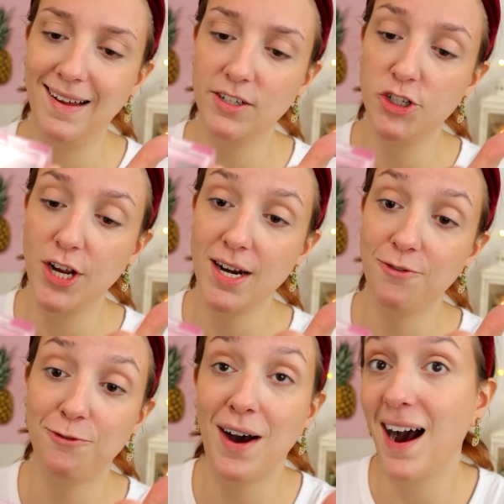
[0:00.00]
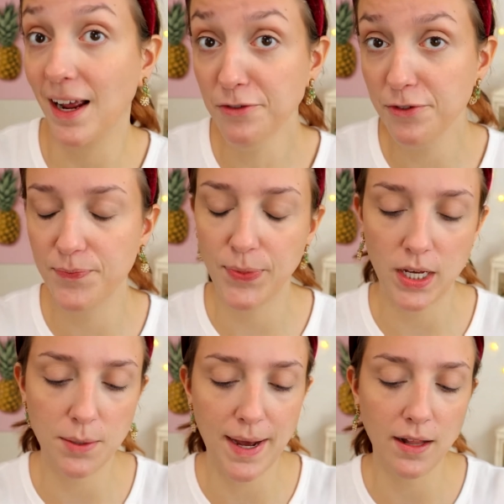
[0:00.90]
and that is shade five
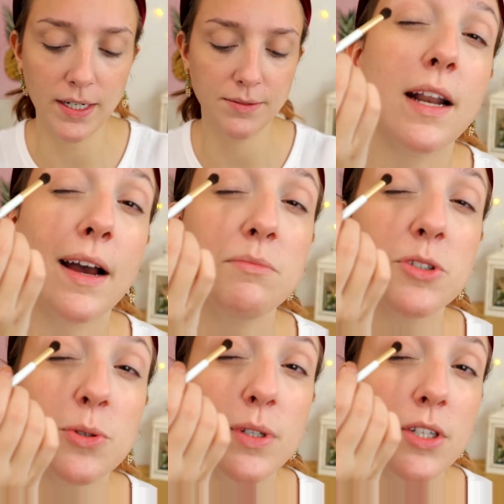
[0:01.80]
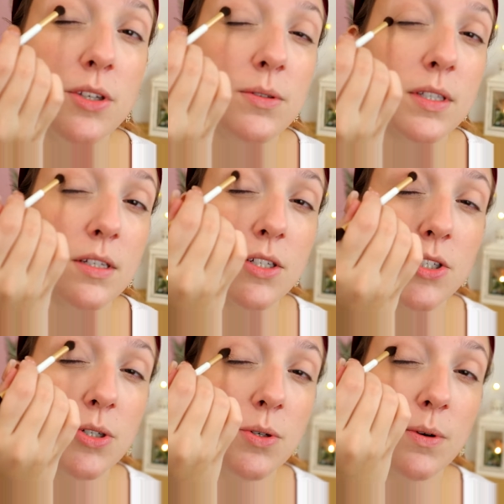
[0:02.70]
in the palette, and I'm just going to use this
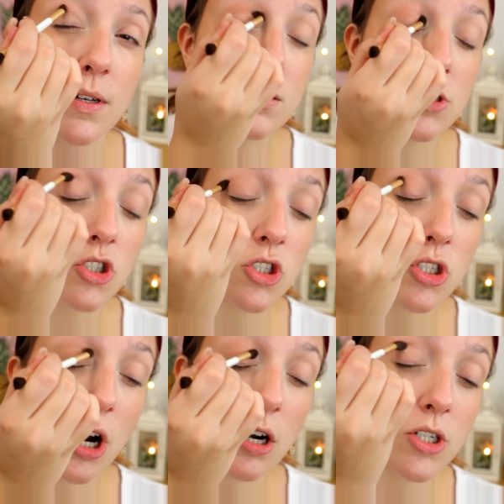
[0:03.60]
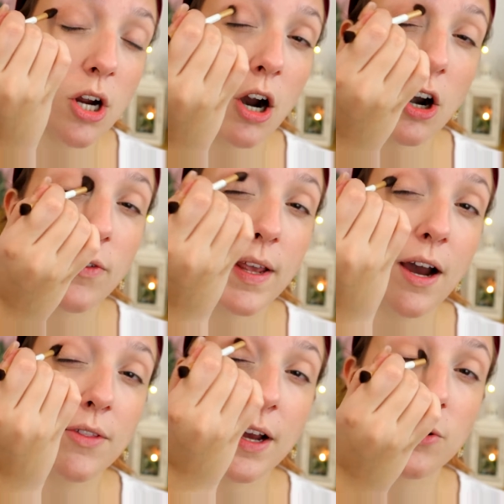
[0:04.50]
to start carving
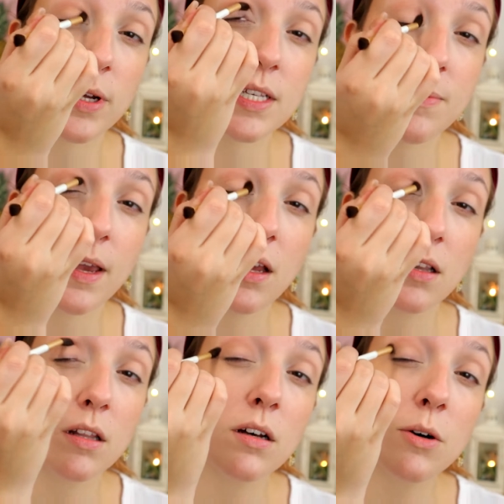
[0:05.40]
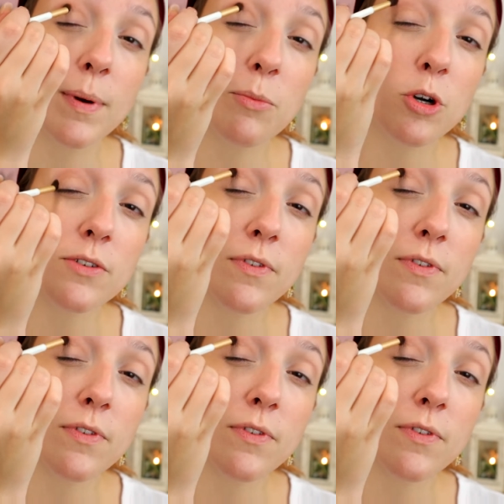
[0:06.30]
out that crease, making it a little bit more